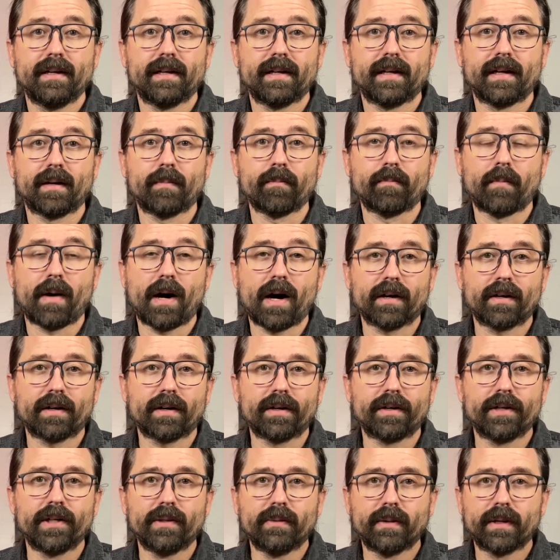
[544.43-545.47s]

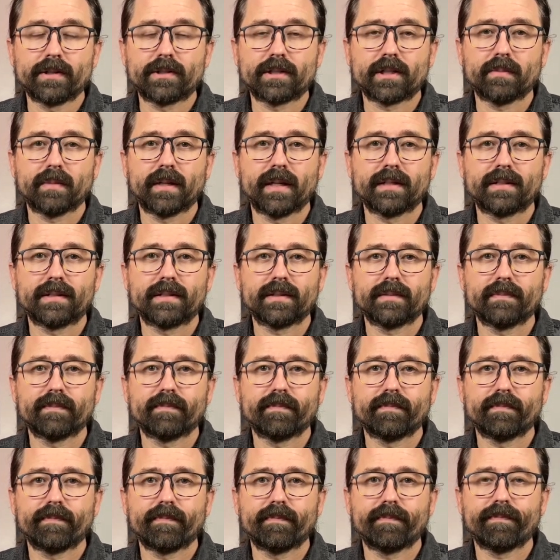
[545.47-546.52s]
Modern new instruments
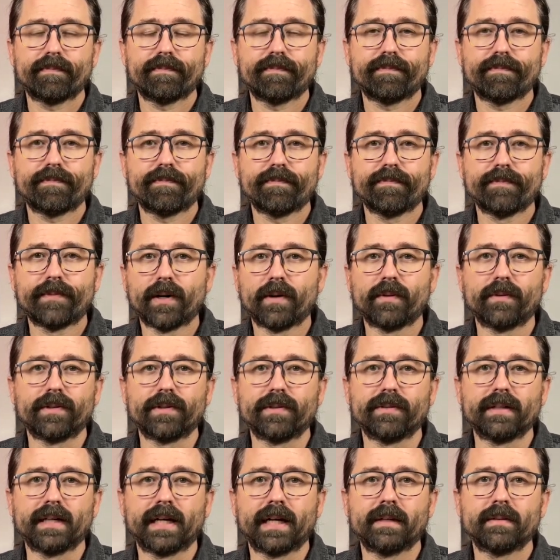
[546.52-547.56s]
don't
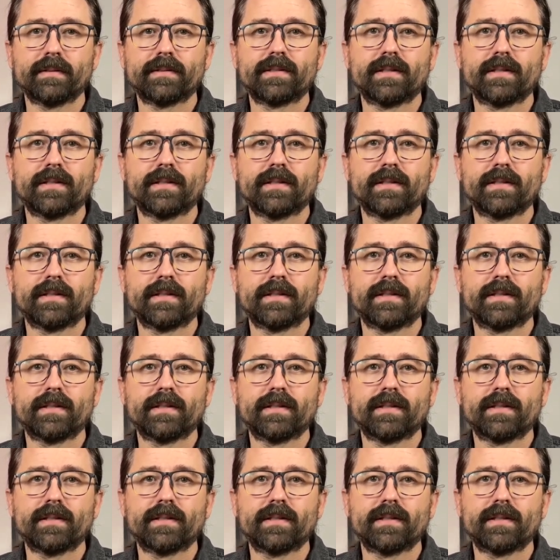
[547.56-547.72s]
do that.